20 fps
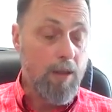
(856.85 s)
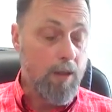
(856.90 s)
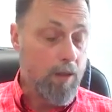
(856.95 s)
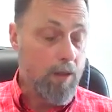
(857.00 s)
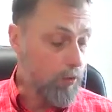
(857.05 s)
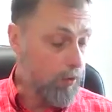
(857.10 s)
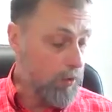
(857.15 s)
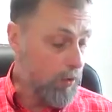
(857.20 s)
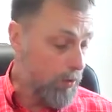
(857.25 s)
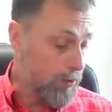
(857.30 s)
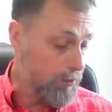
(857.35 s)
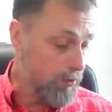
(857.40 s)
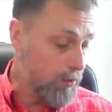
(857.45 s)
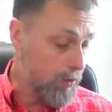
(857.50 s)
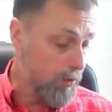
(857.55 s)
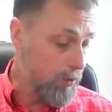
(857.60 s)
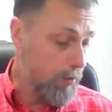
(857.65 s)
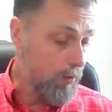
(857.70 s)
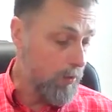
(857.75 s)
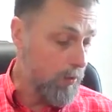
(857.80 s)
You can
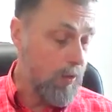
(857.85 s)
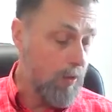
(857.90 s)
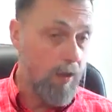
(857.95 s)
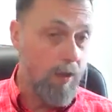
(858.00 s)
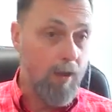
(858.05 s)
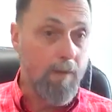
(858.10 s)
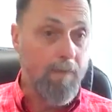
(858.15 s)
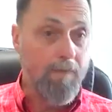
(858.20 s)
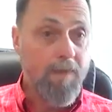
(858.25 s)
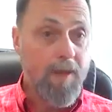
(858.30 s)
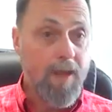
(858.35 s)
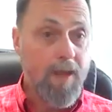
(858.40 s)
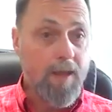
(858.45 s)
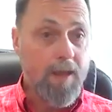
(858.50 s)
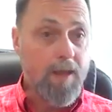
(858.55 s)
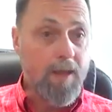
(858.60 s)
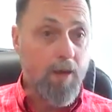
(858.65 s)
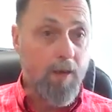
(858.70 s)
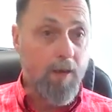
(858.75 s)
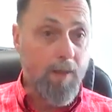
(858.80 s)
also,
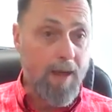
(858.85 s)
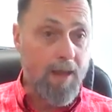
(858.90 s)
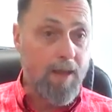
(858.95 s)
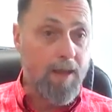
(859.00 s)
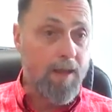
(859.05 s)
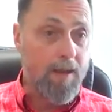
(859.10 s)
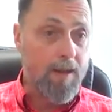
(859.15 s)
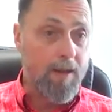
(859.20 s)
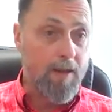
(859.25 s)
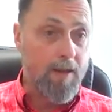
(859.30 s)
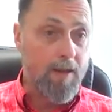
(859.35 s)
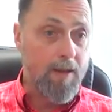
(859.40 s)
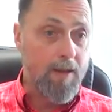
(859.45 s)
make it